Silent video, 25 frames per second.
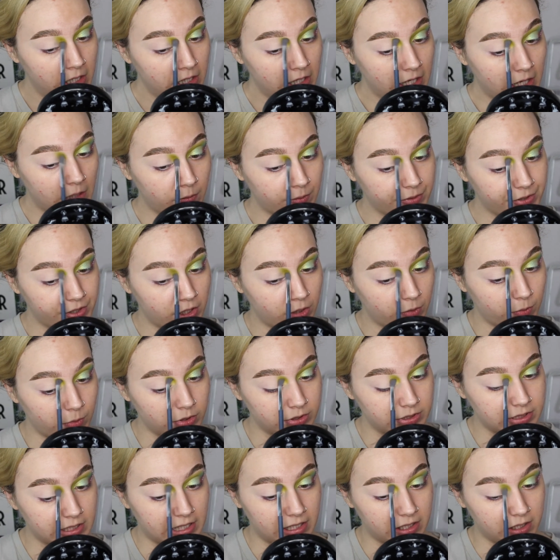I was
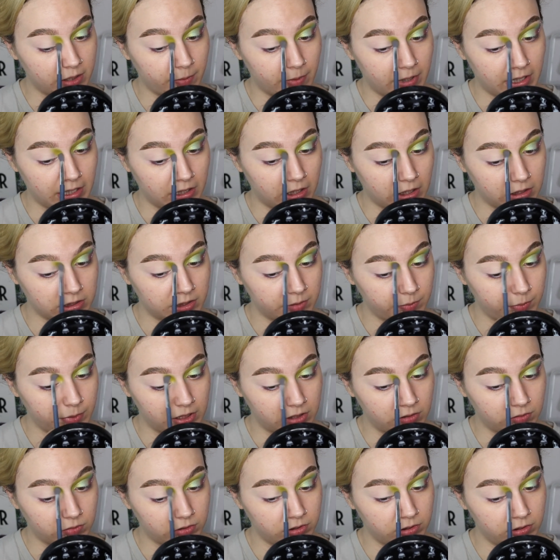almost out of my got to be
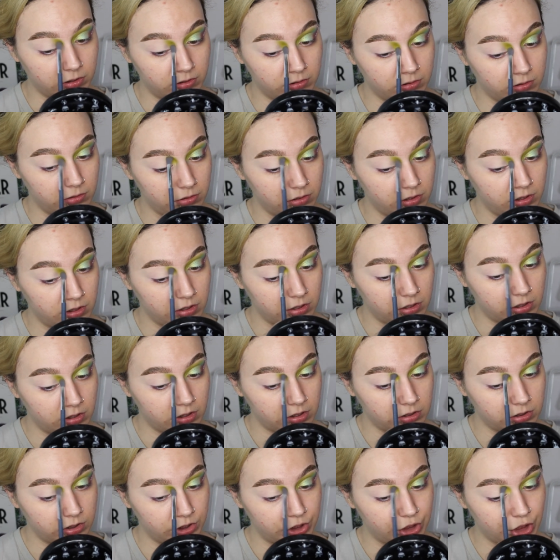glued
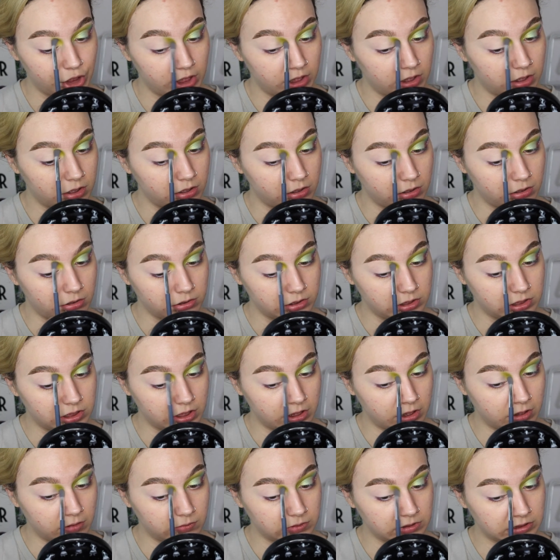gel,
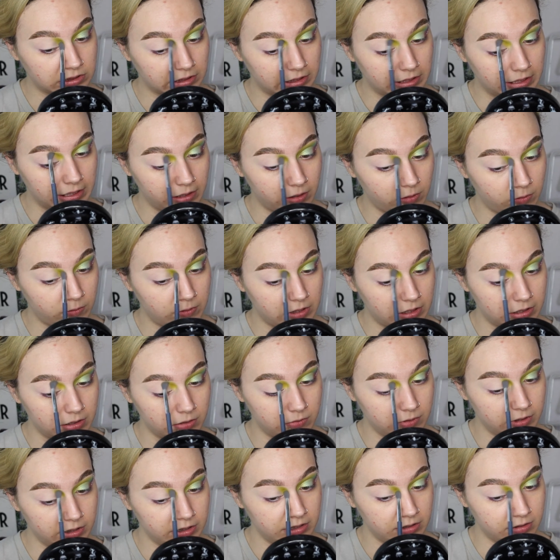so I was like, well, I don't
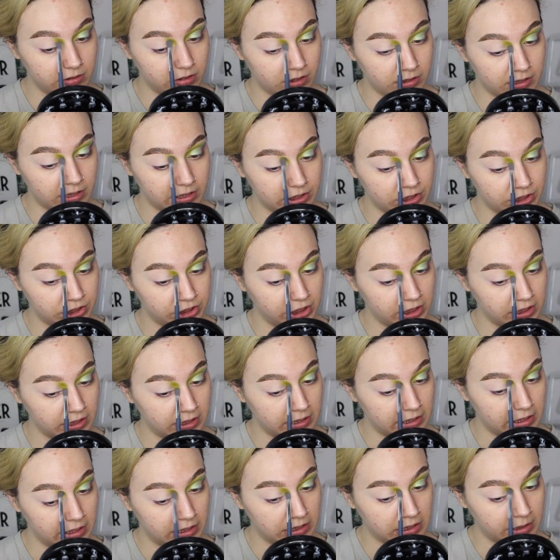want to use all that just
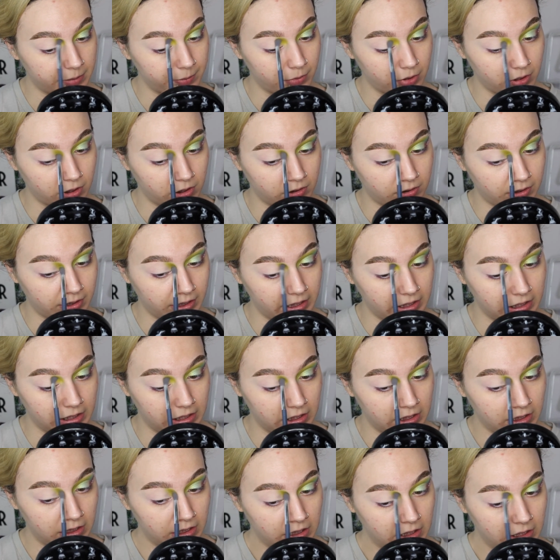yet, and I'm not
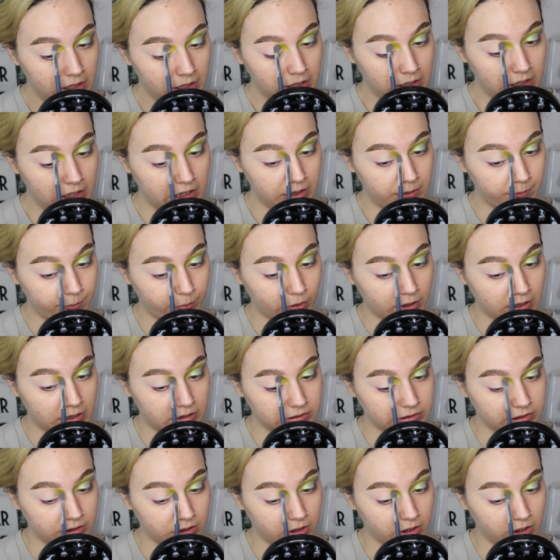like needing
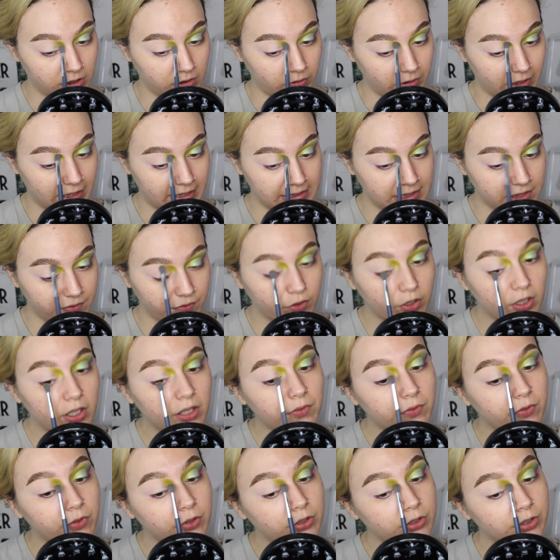brows that are going to last
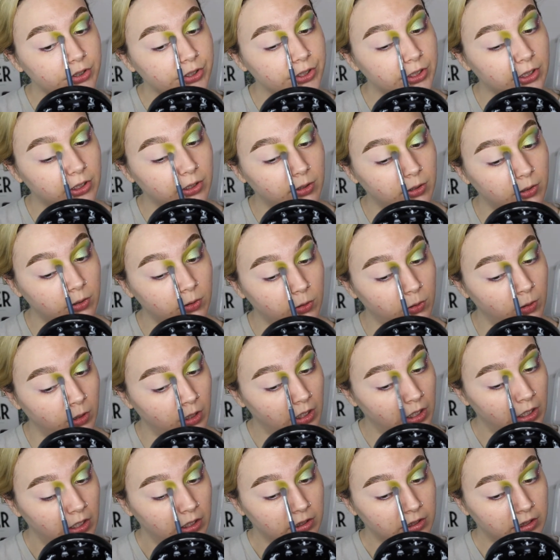forever, so
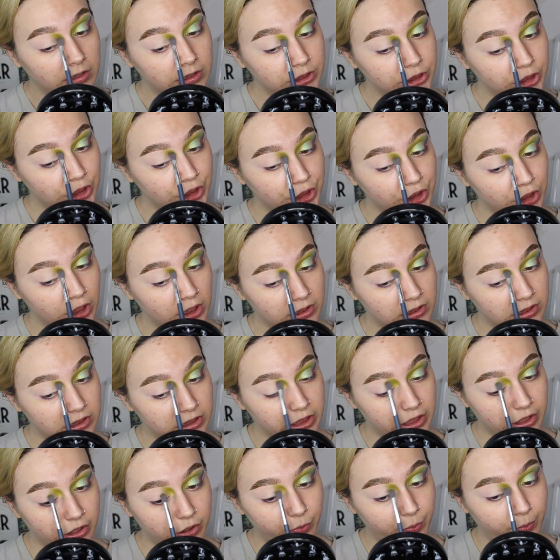let's just try the
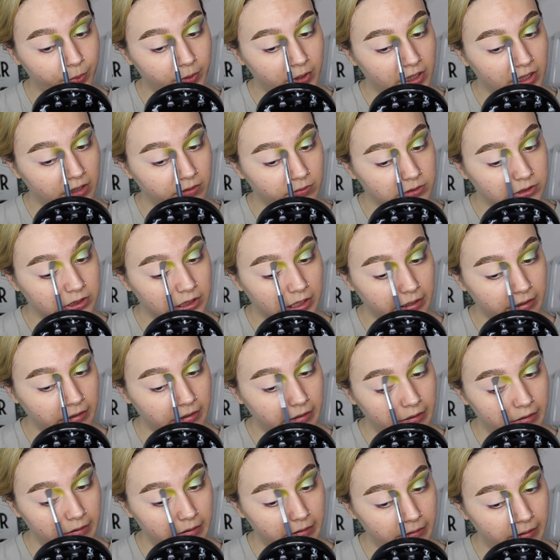soap. And I was like,
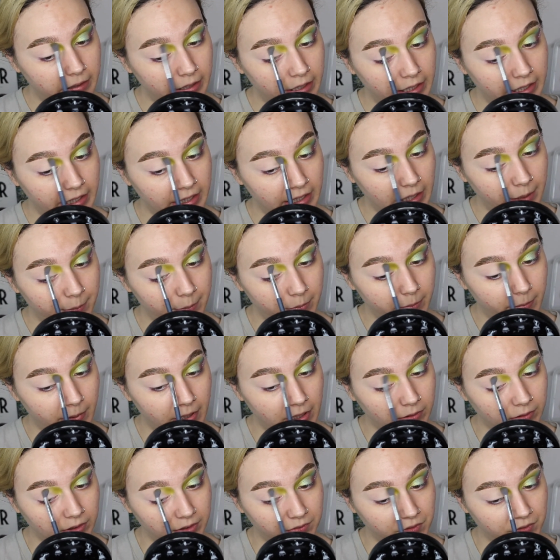okay, I'm
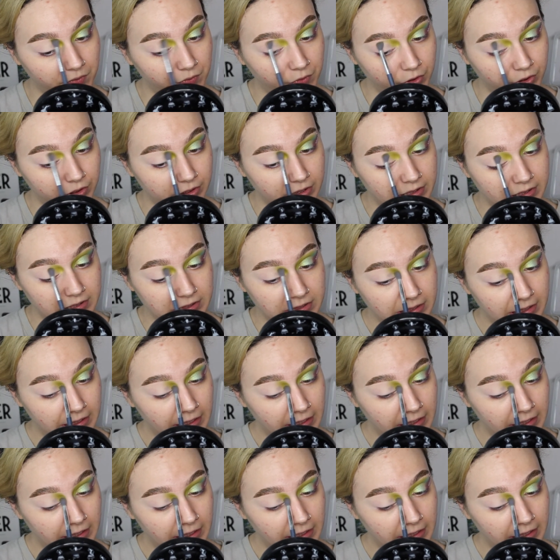about living for this.